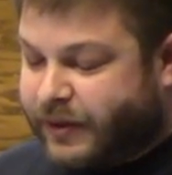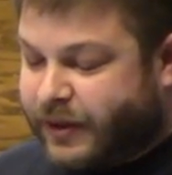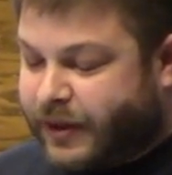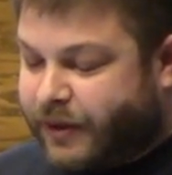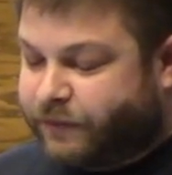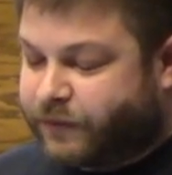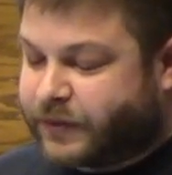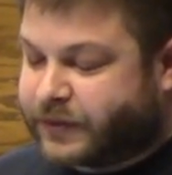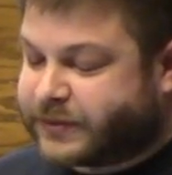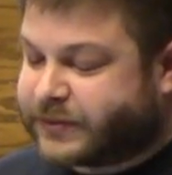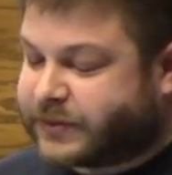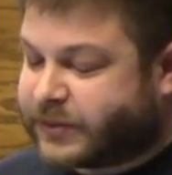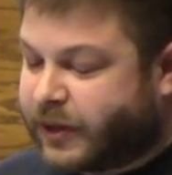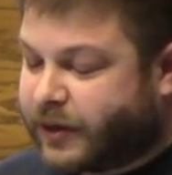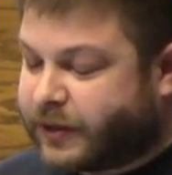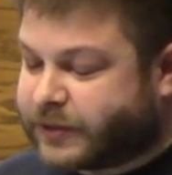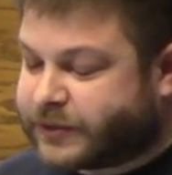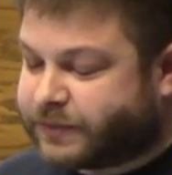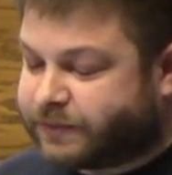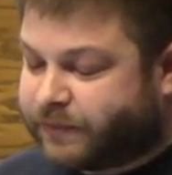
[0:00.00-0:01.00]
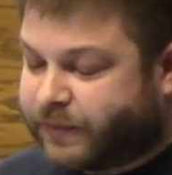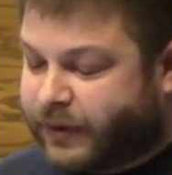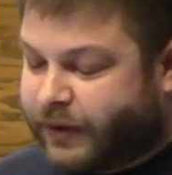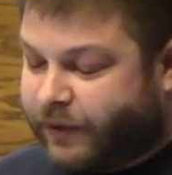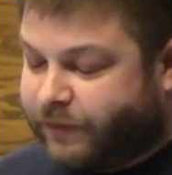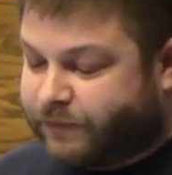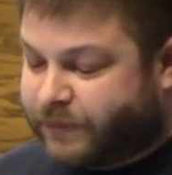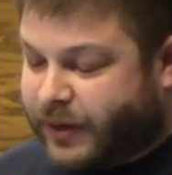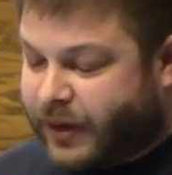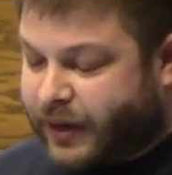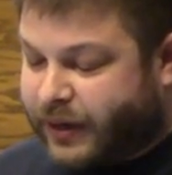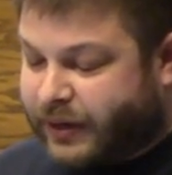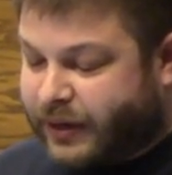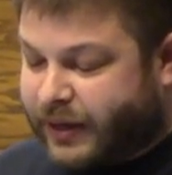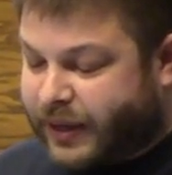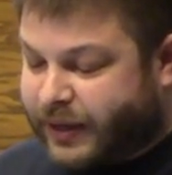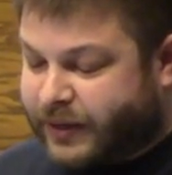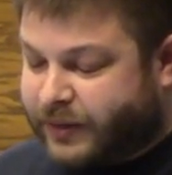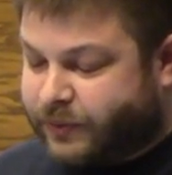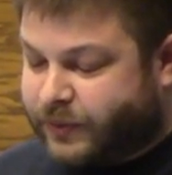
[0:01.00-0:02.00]
For this son of
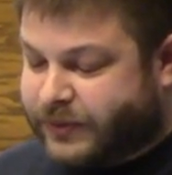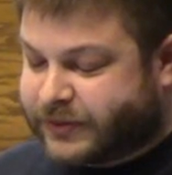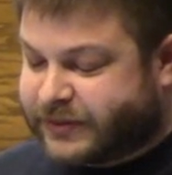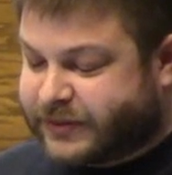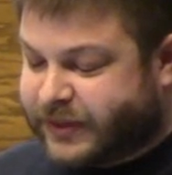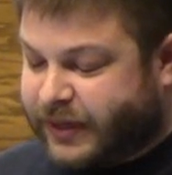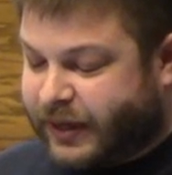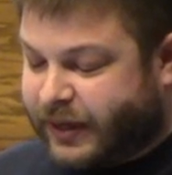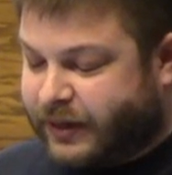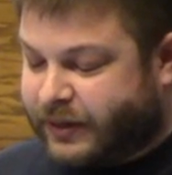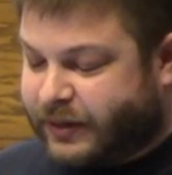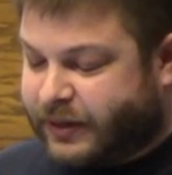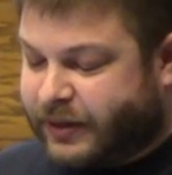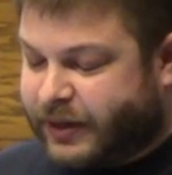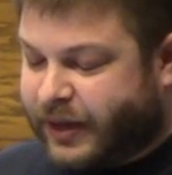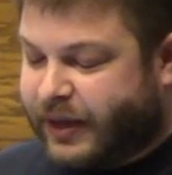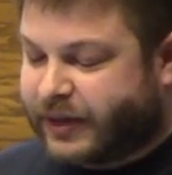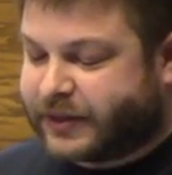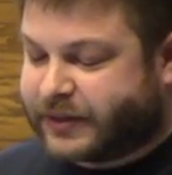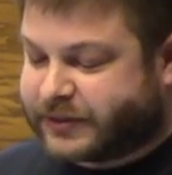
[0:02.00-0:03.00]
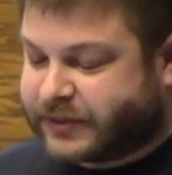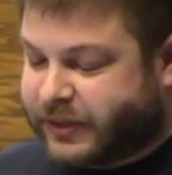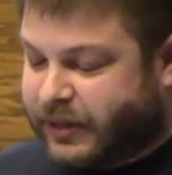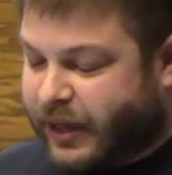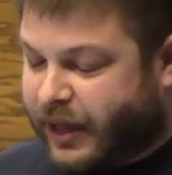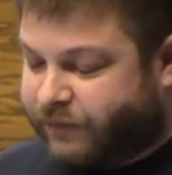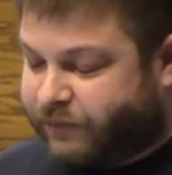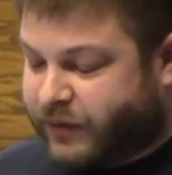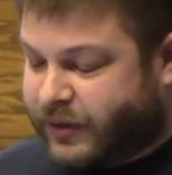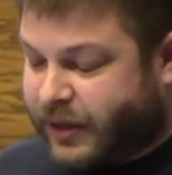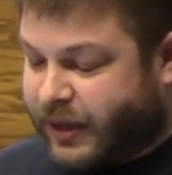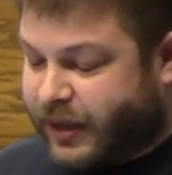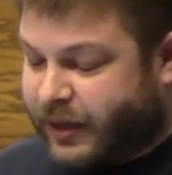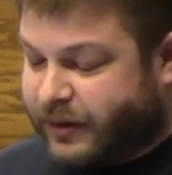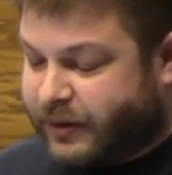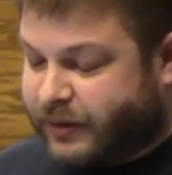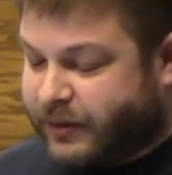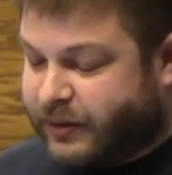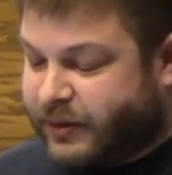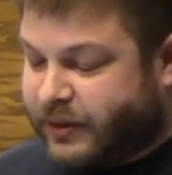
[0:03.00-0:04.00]
mine was dead and is alive
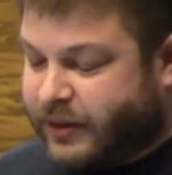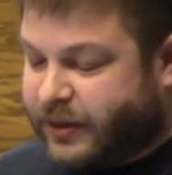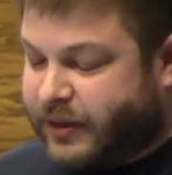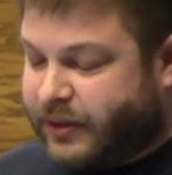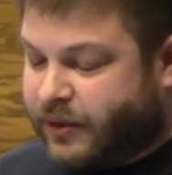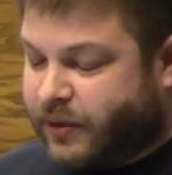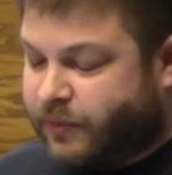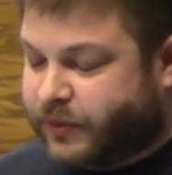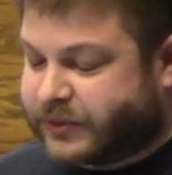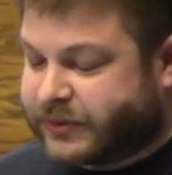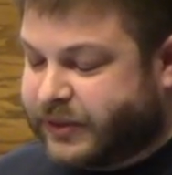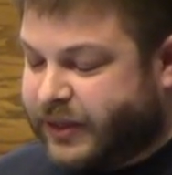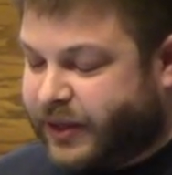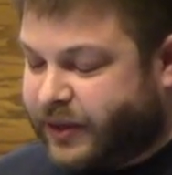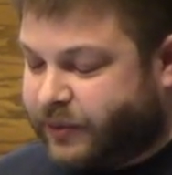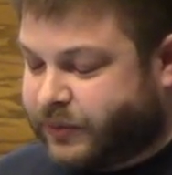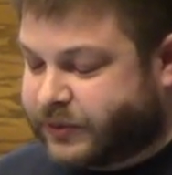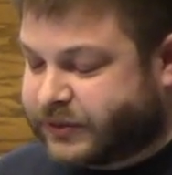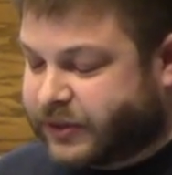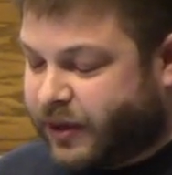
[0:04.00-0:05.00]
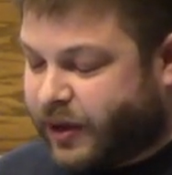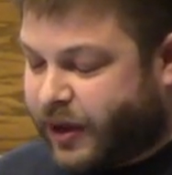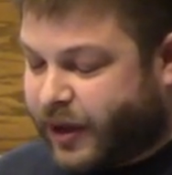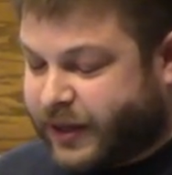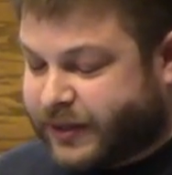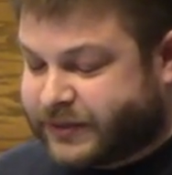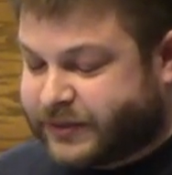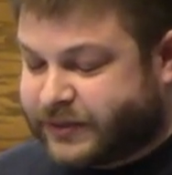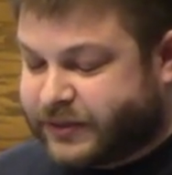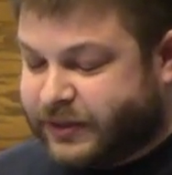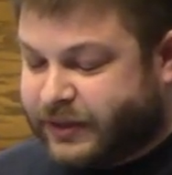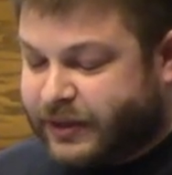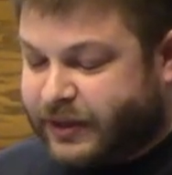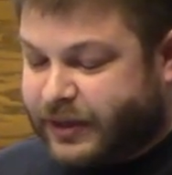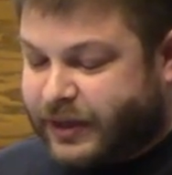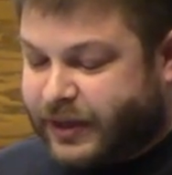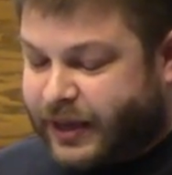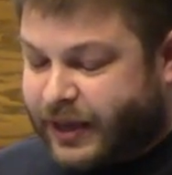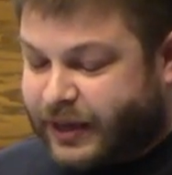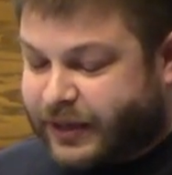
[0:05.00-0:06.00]
again. He was lost
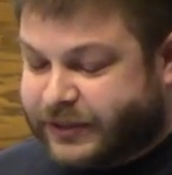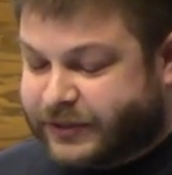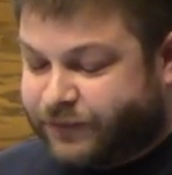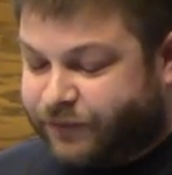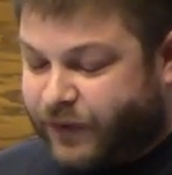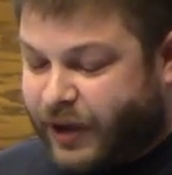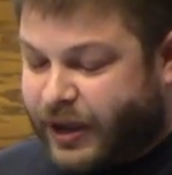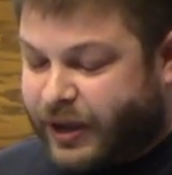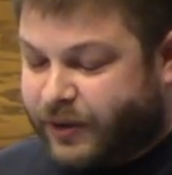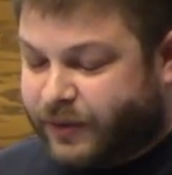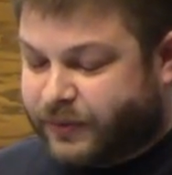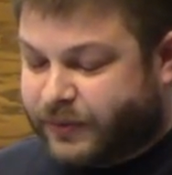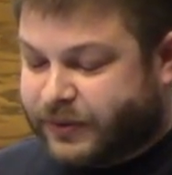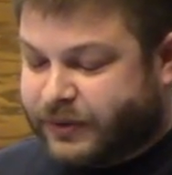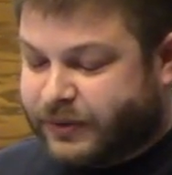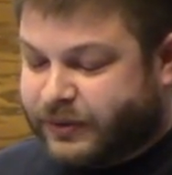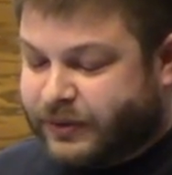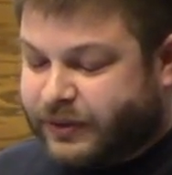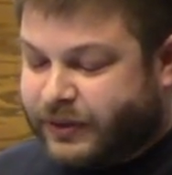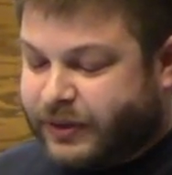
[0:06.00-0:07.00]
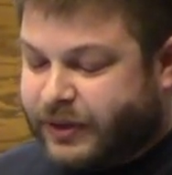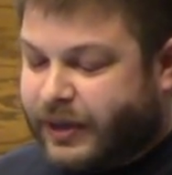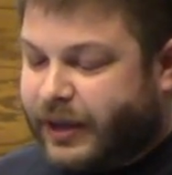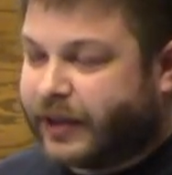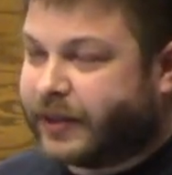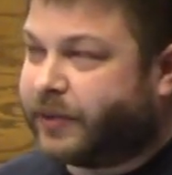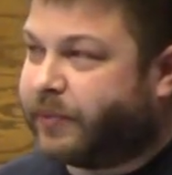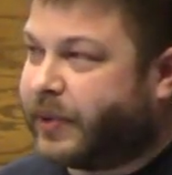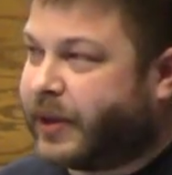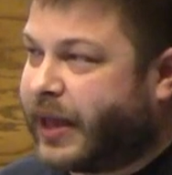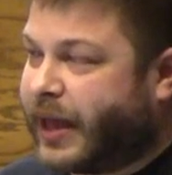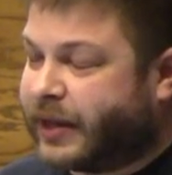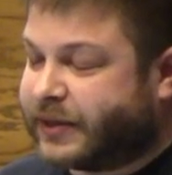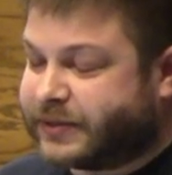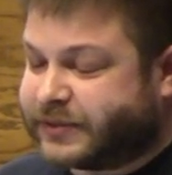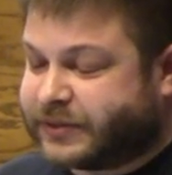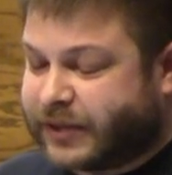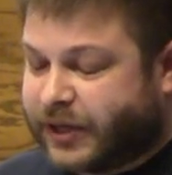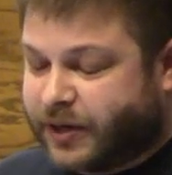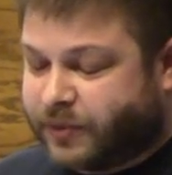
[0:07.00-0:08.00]
and is found.' And they began to
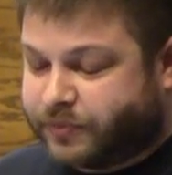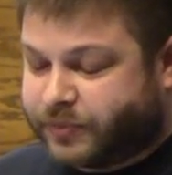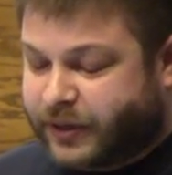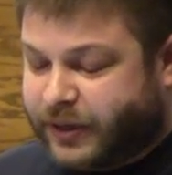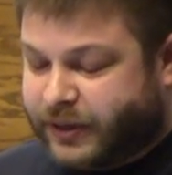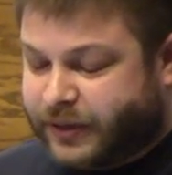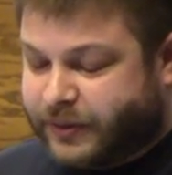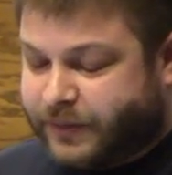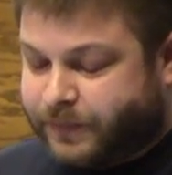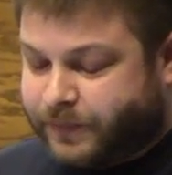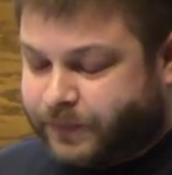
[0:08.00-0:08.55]
celebrate.